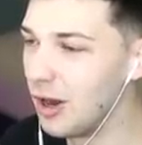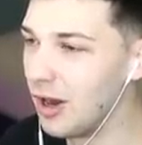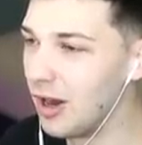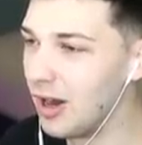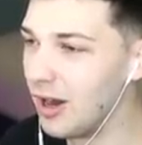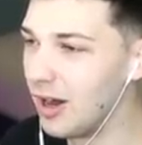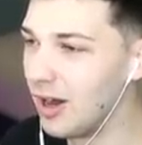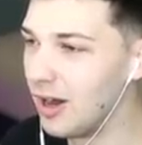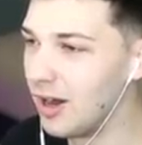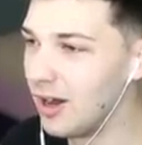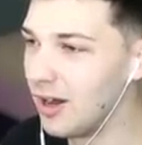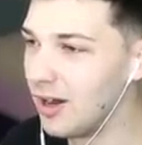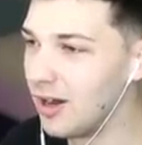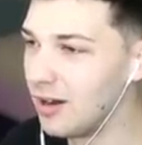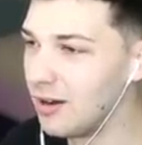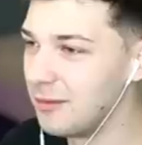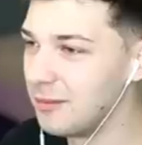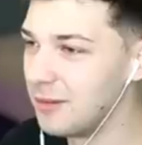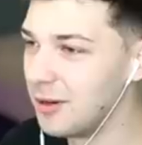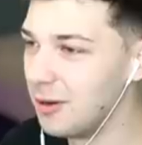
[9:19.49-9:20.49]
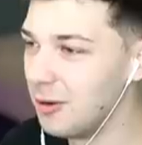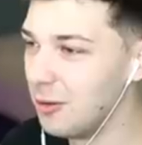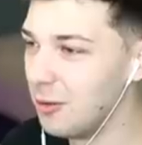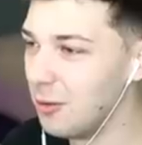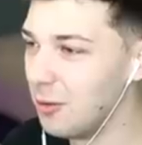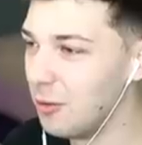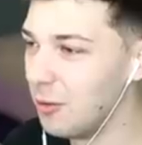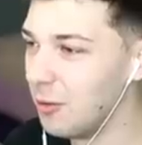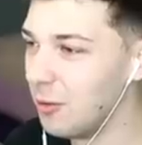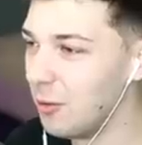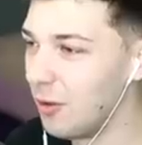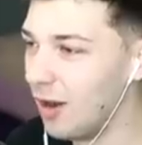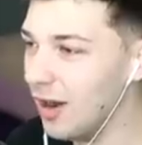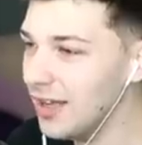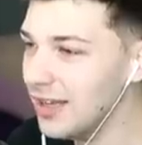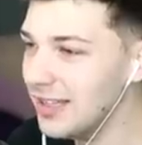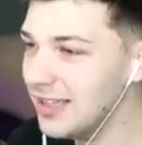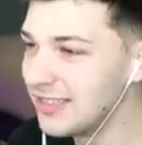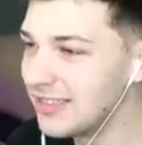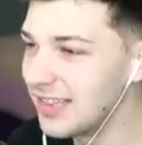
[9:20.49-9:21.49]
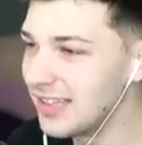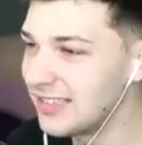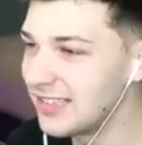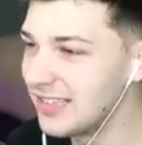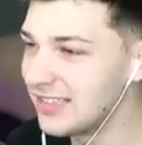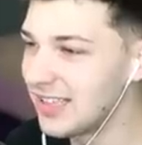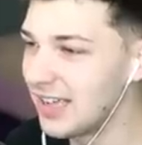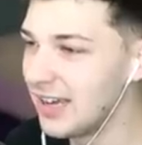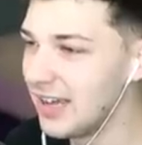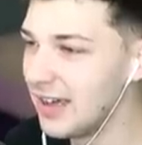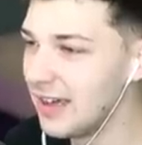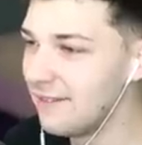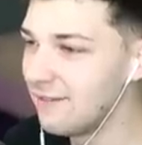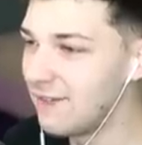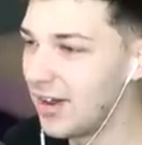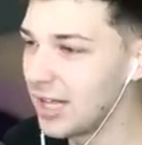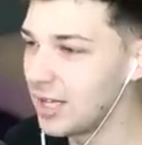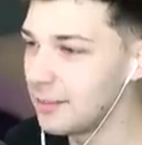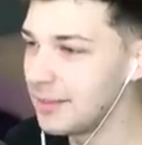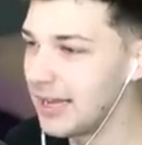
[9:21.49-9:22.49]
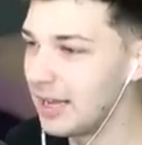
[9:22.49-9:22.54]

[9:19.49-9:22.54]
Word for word: What is this? He said, follow me